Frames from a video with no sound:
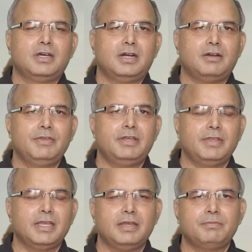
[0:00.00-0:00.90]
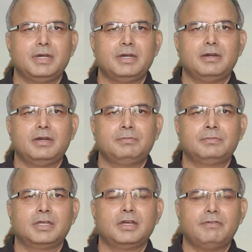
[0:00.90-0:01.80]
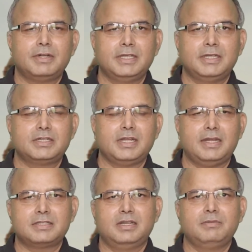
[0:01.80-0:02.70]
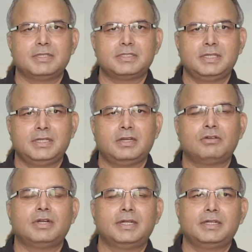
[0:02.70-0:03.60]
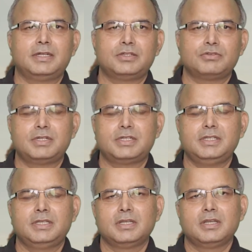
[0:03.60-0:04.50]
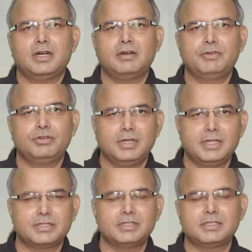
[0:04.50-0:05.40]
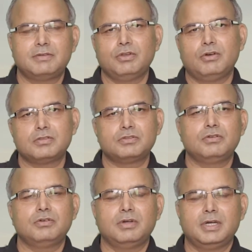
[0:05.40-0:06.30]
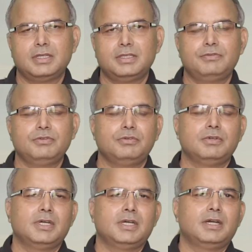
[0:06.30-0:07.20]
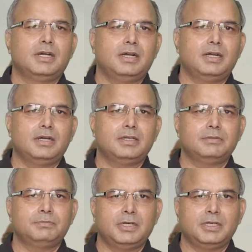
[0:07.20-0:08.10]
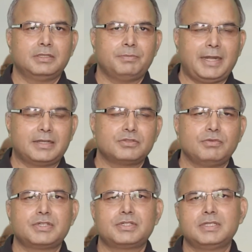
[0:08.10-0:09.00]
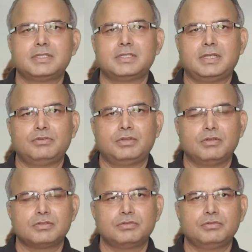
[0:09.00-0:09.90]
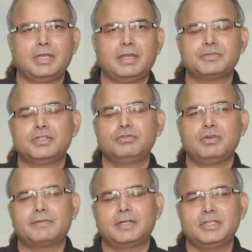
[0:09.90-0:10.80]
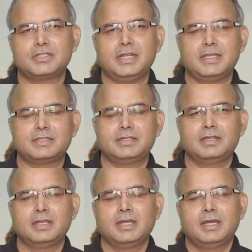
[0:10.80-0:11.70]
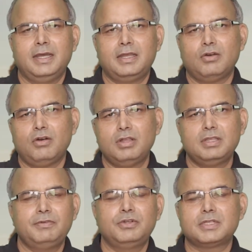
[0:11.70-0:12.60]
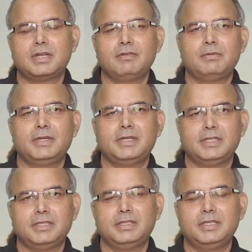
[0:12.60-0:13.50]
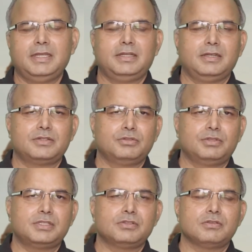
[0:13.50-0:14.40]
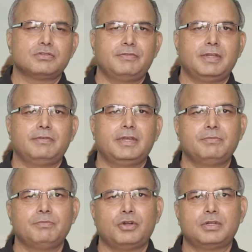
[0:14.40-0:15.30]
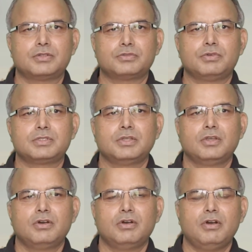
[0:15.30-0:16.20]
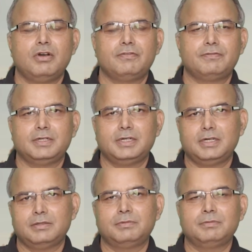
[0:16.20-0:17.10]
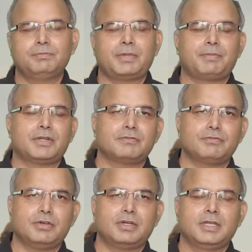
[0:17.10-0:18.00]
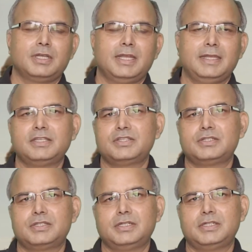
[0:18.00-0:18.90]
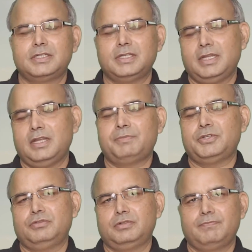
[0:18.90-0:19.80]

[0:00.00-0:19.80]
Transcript: where we have covered the entire syllabus in around 120 video lessons, and we also give you the practice questions, and you can also do the MCQ after each lesson, and all the videos are available in Hindi and English. So this is also a very, very important source of preparation for Ethics, Integrity and Aptitude.